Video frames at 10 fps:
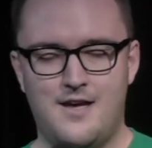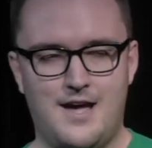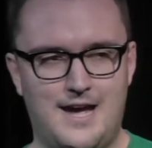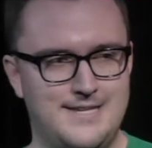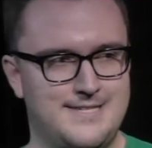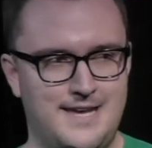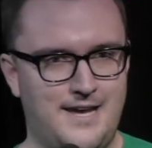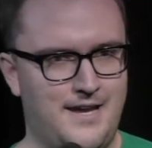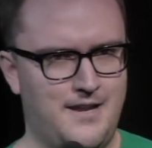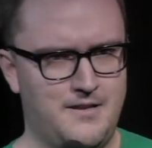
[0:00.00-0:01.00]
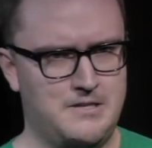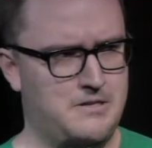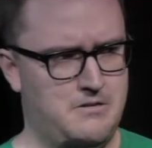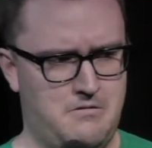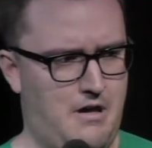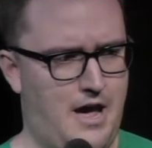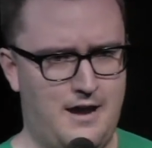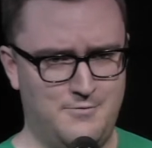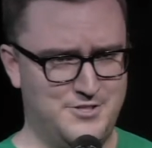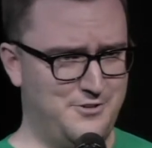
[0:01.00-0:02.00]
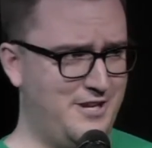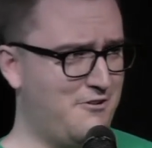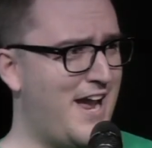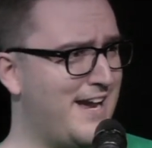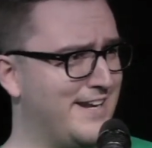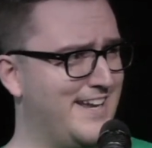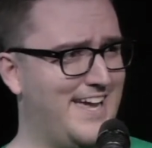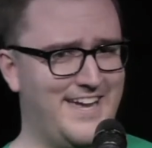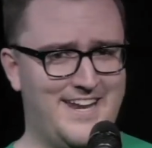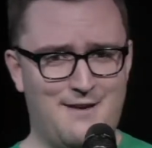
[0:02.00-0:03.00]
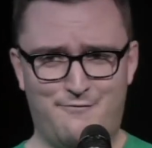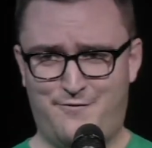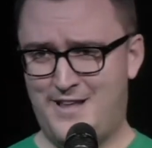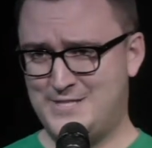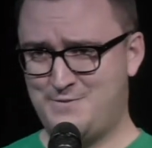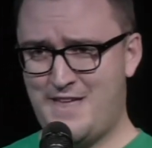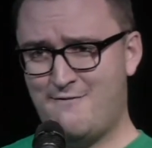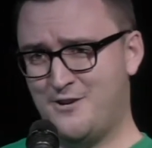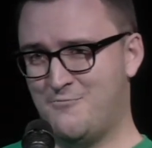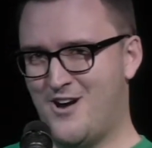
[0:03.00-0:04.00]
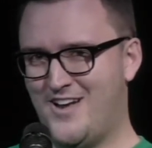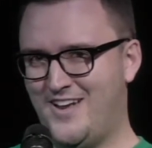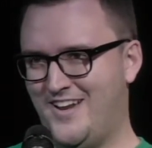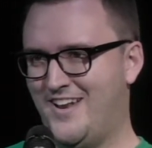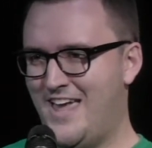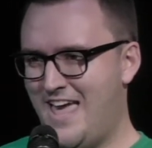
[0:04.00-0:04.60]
I said, "I was doing great, and I'm friends with everyone,